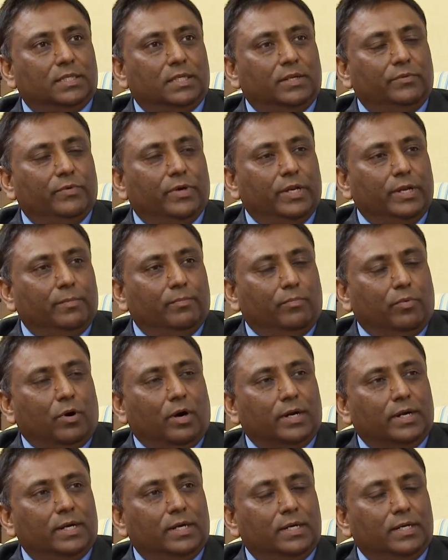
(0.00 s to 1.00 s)
very
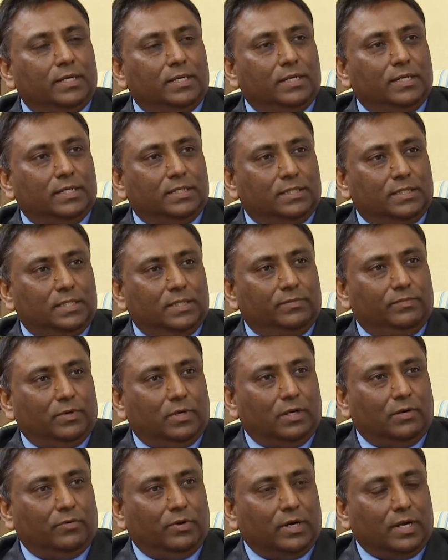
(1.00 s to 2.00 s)
important industry for
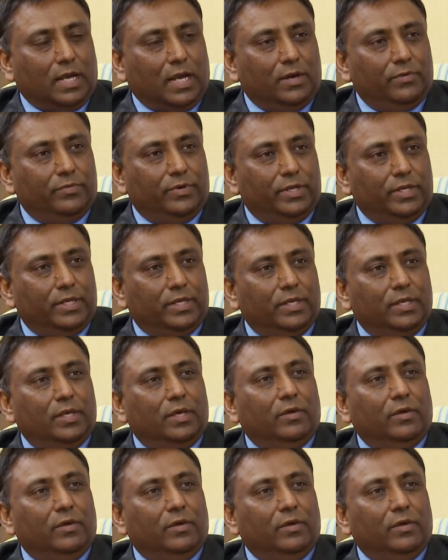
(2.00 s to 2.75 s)
our county.